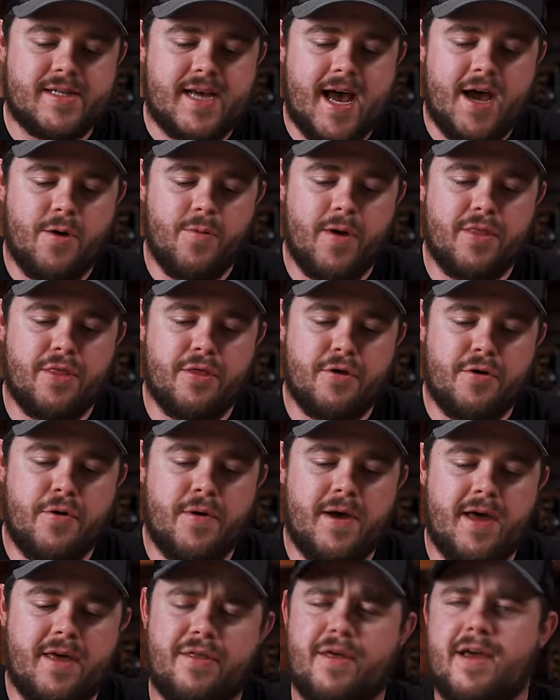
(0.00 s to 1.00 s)
I went
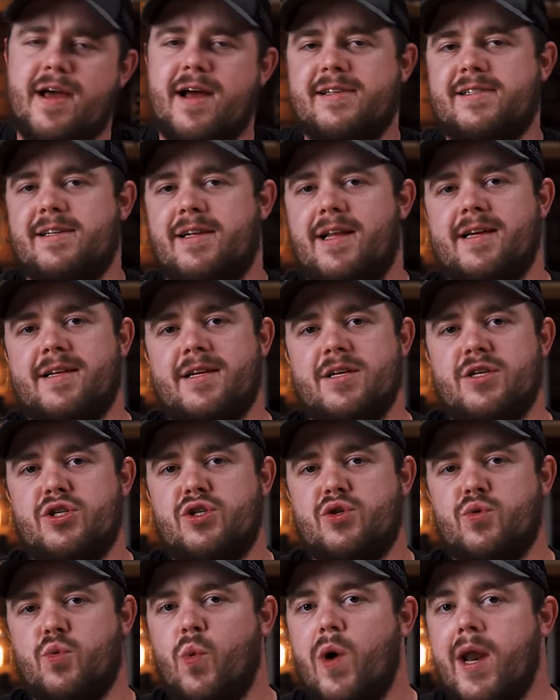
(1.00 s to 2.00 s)
through, I think I
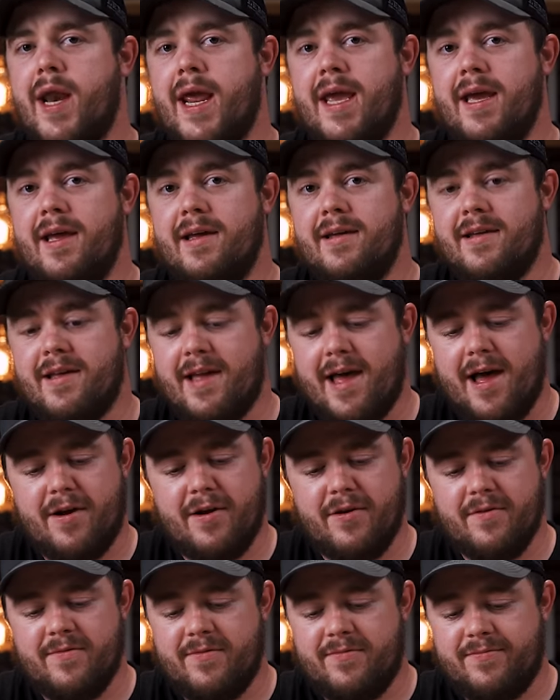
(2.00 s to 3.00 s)
selected 20 out
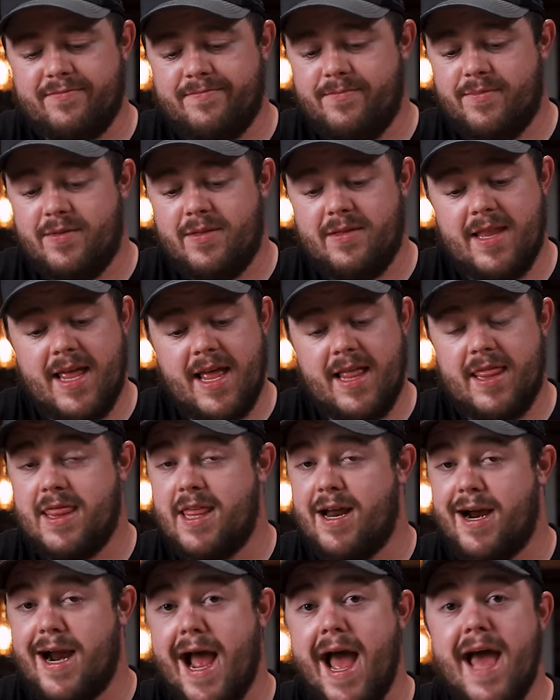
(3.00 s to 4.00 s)
of
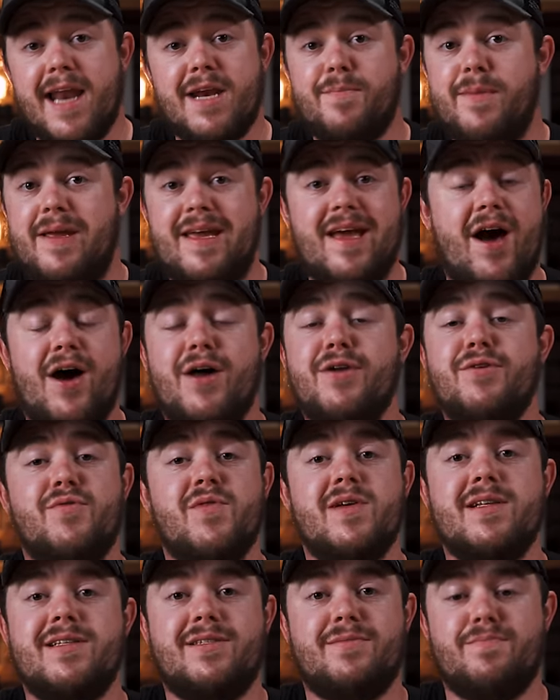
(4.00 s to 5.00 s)
there had to be
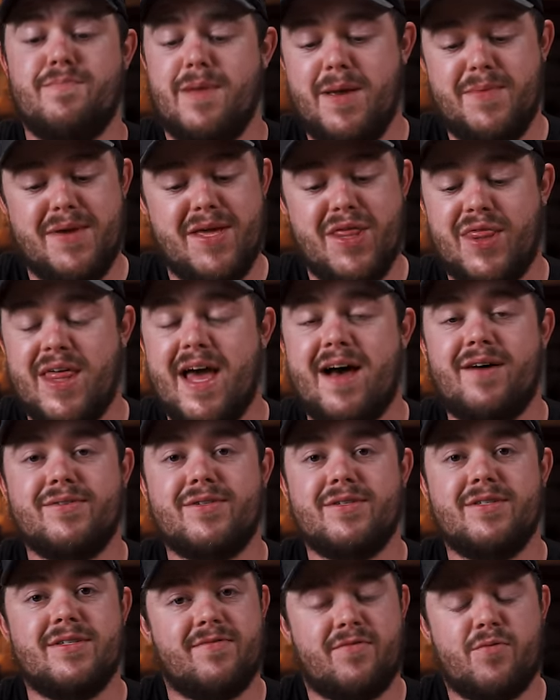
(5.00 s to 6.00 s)
hundreds, maybe
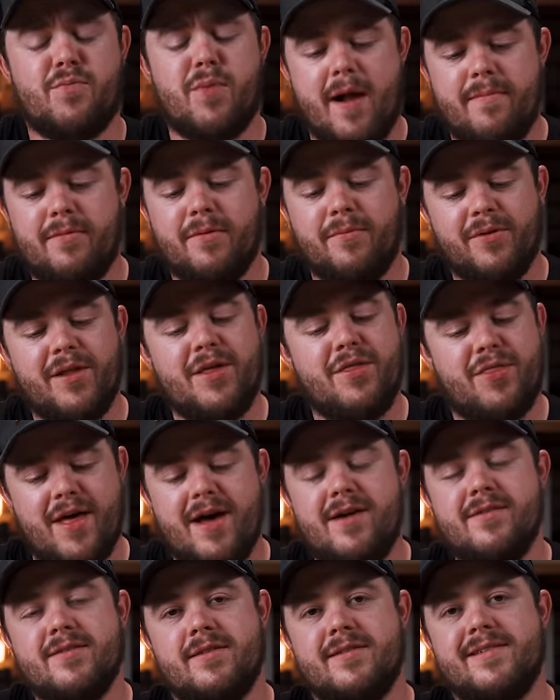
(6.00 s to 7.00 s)
thousands of, probably
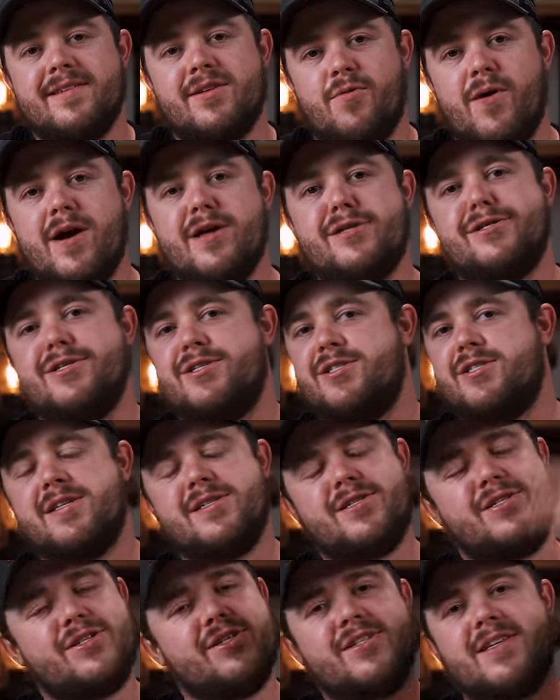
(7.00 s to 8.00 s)
thousands of questions.
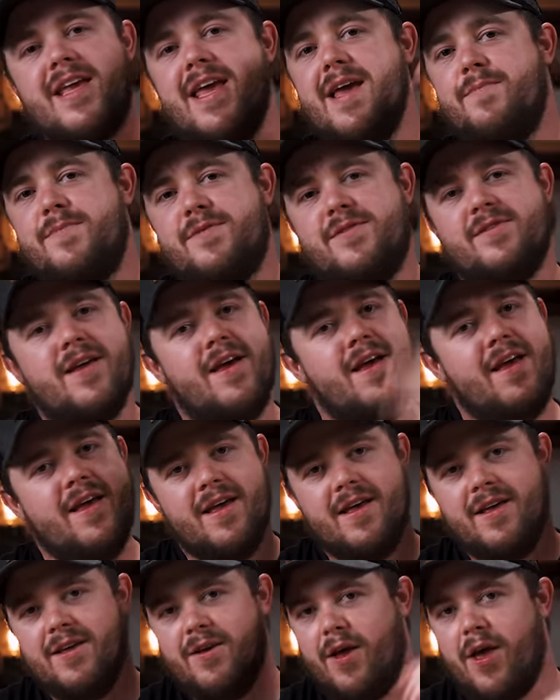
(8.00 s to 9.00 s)
It just keeps
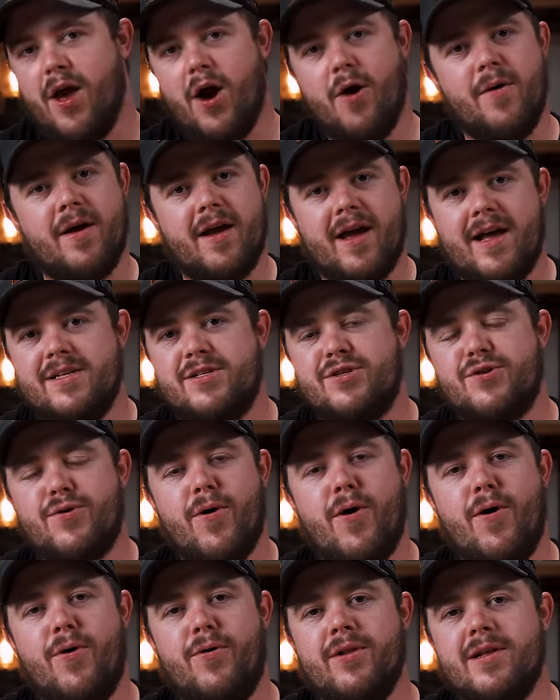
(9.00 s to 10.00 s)
going. I
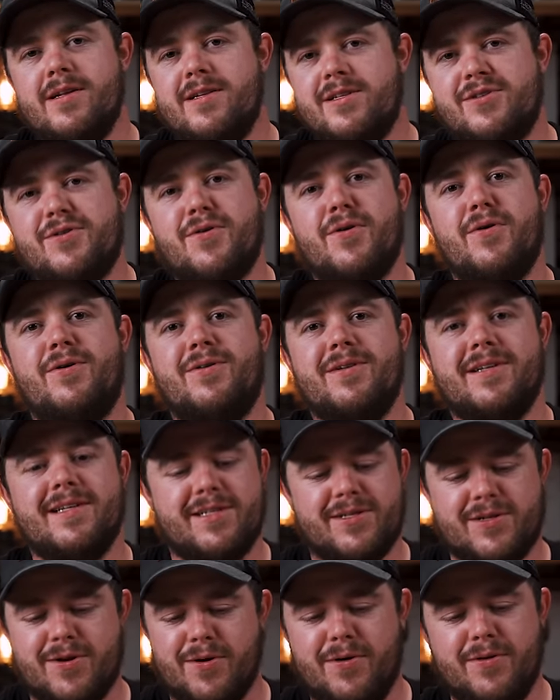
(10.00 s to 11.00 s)
scroll and scroll
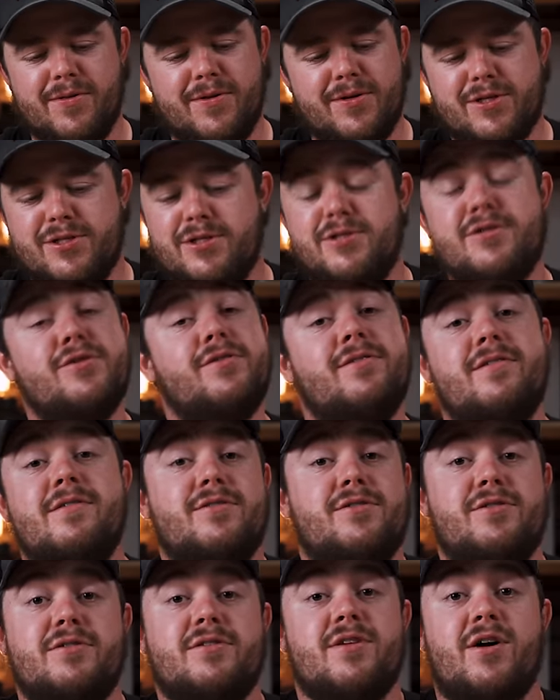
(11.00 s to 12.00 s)
and scroll and there's ju
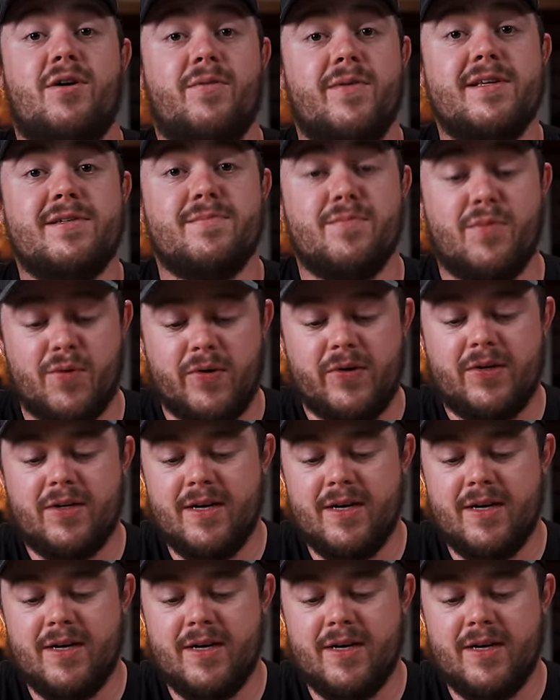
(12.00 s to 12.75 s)
there's just always more.